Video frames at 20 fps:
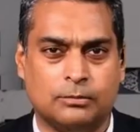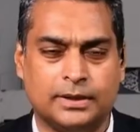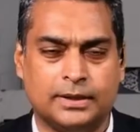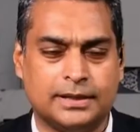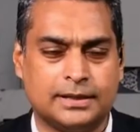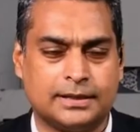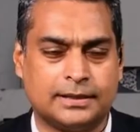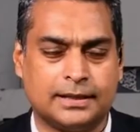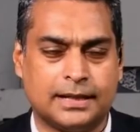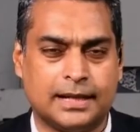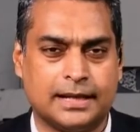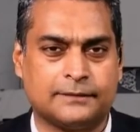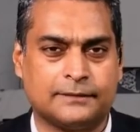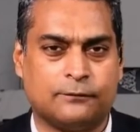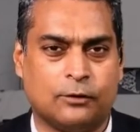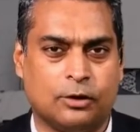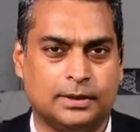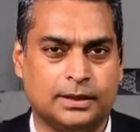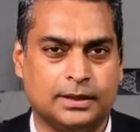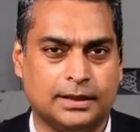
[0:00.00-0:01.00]
Minister has
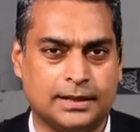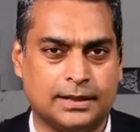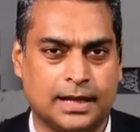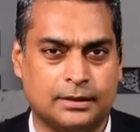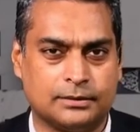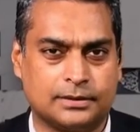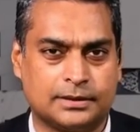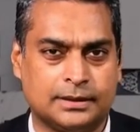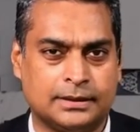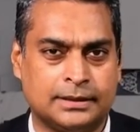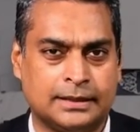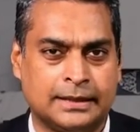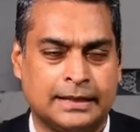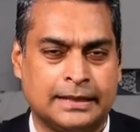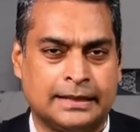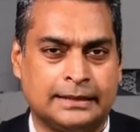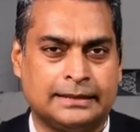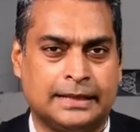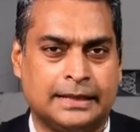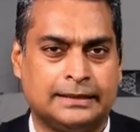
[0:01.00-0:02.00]
formally announced it,
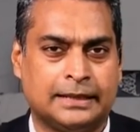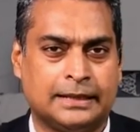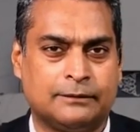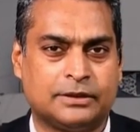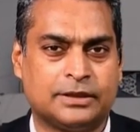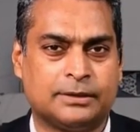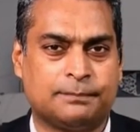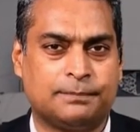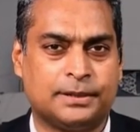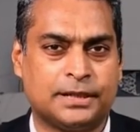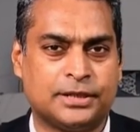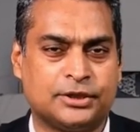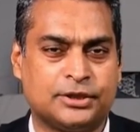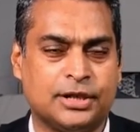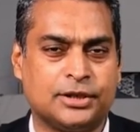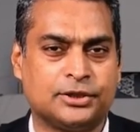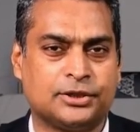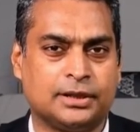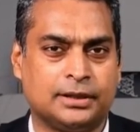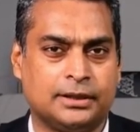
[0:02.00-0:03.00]
that there was a
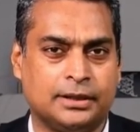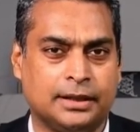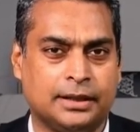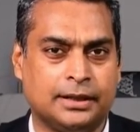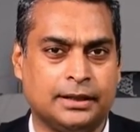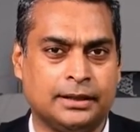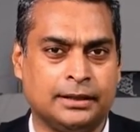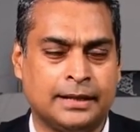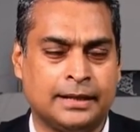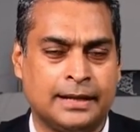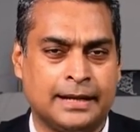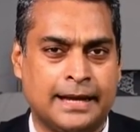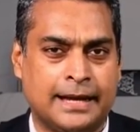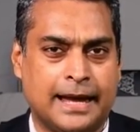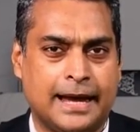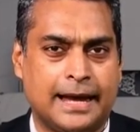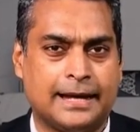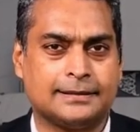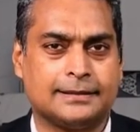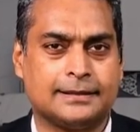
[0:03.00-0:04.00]
presidential decree
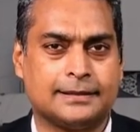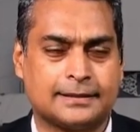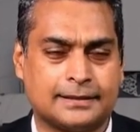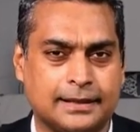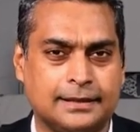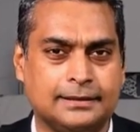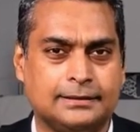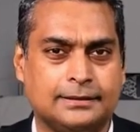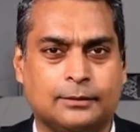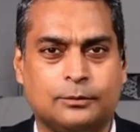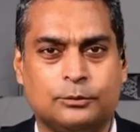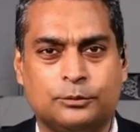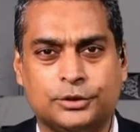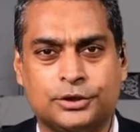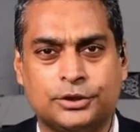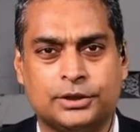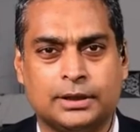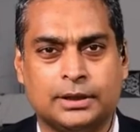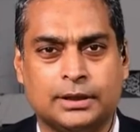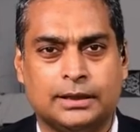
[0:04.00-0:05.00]
as a result of
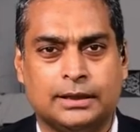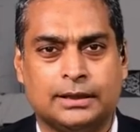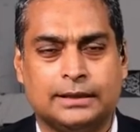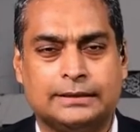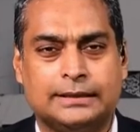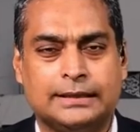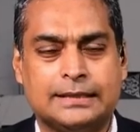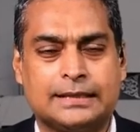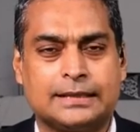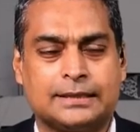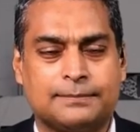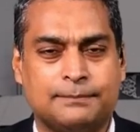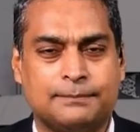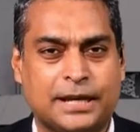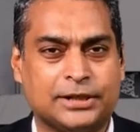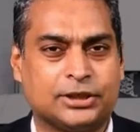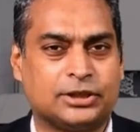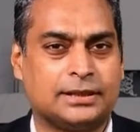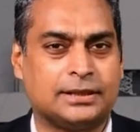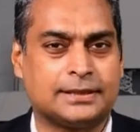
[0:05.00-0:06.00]
which this
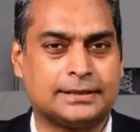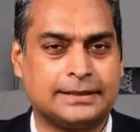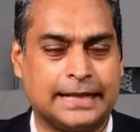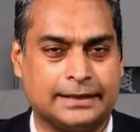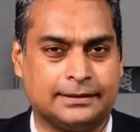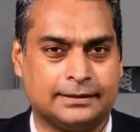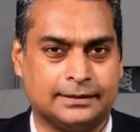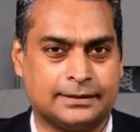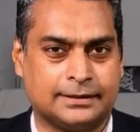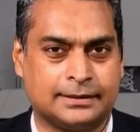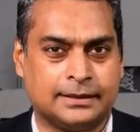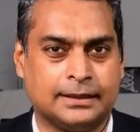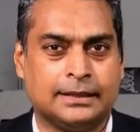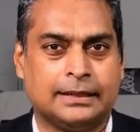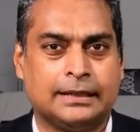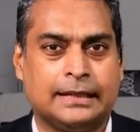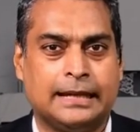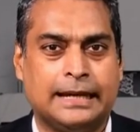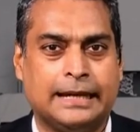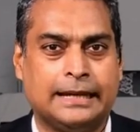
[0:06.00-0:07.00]
special status
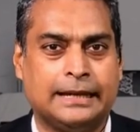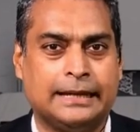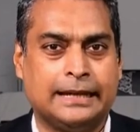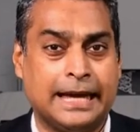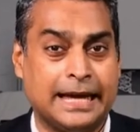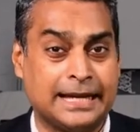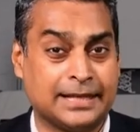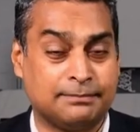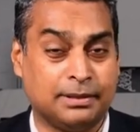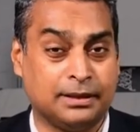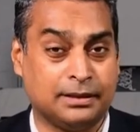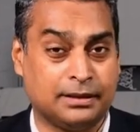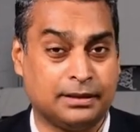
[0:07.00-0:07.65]
has been